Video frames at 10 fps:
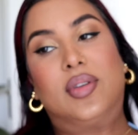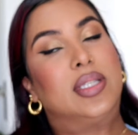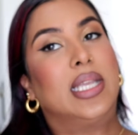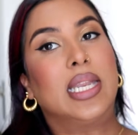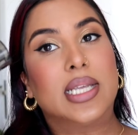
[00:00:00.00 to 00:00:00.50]
for
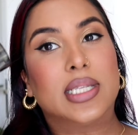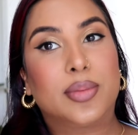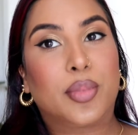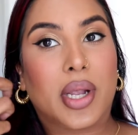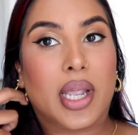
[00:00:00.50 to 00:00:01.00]
setting
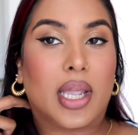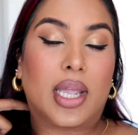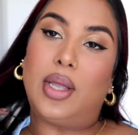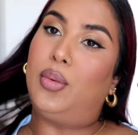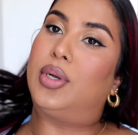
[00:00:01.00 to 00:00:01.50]

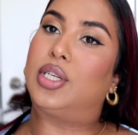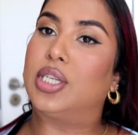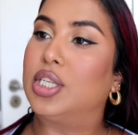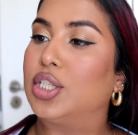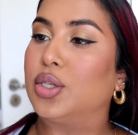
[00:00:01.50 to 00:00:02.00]
spray, we're
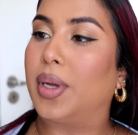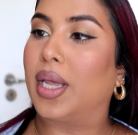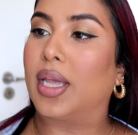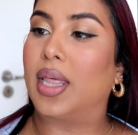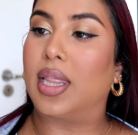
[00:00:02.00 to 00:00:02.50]
just
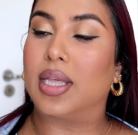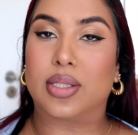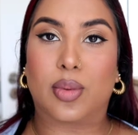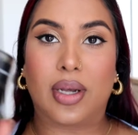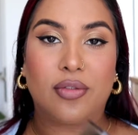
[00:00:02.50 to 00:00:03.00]
doing
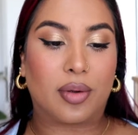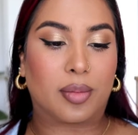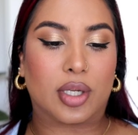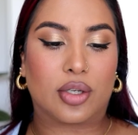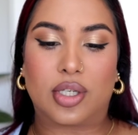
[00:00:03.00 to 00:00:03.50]
this one
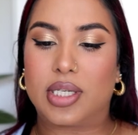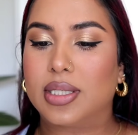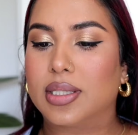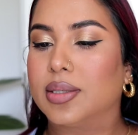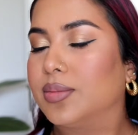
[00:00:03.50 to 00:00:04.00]
from
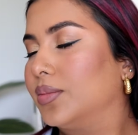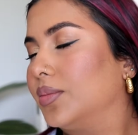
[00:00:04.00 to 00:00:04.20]
Catrice.